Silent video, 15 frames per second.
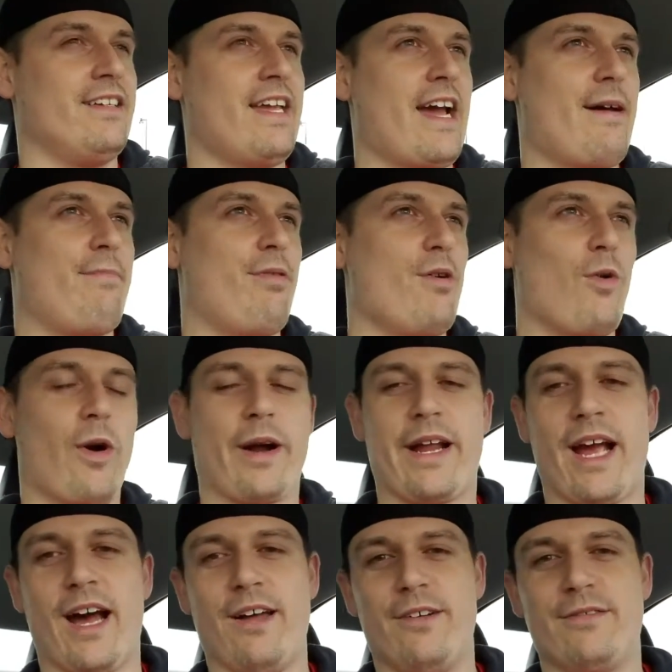Yeah, pre
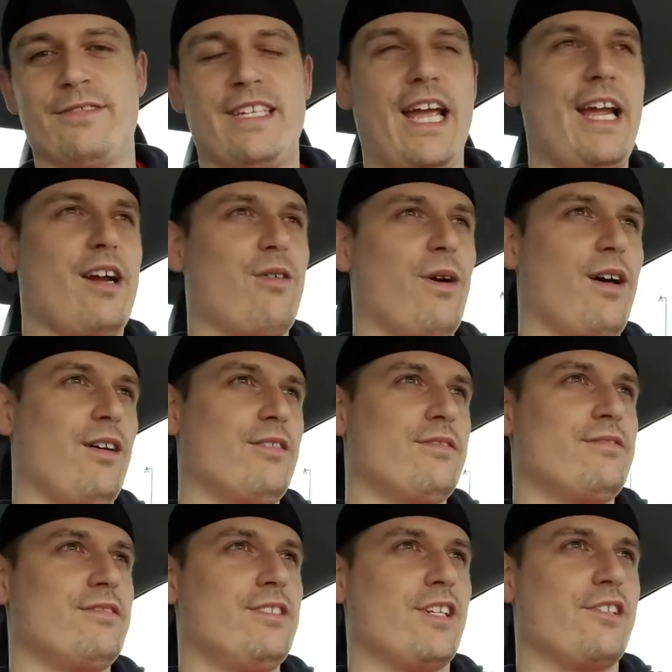workout,
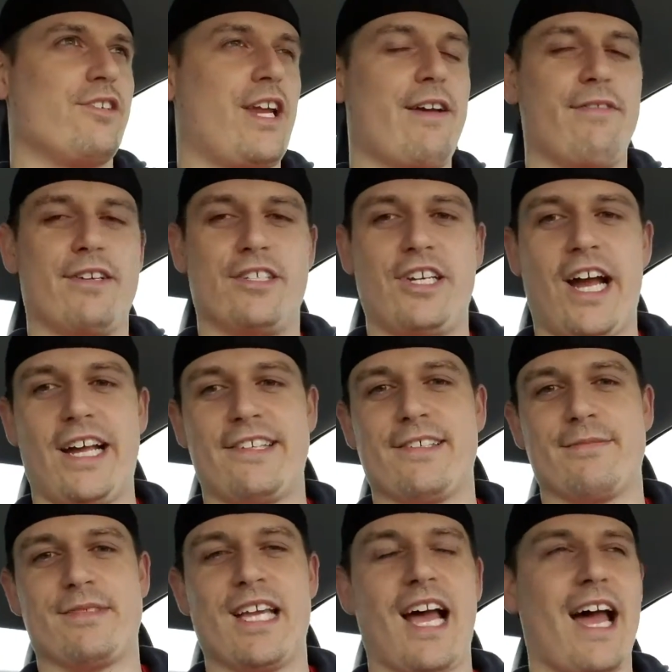Dayquil. You should give it a shot
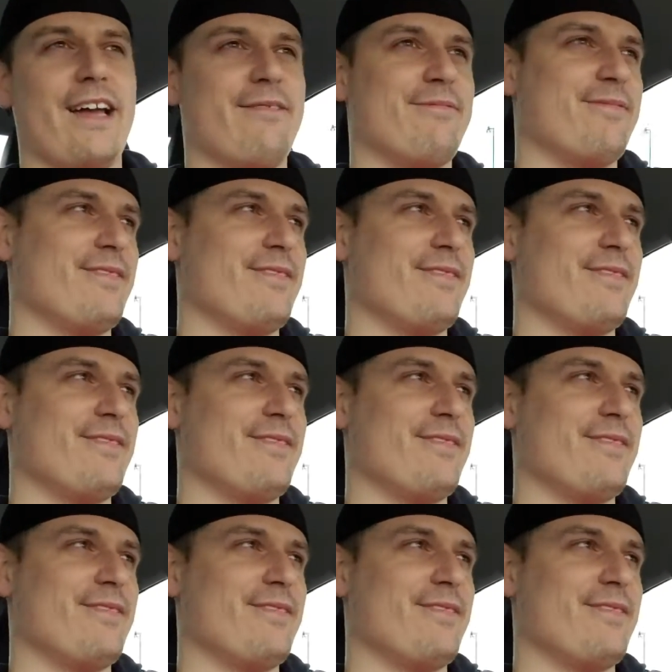sometime.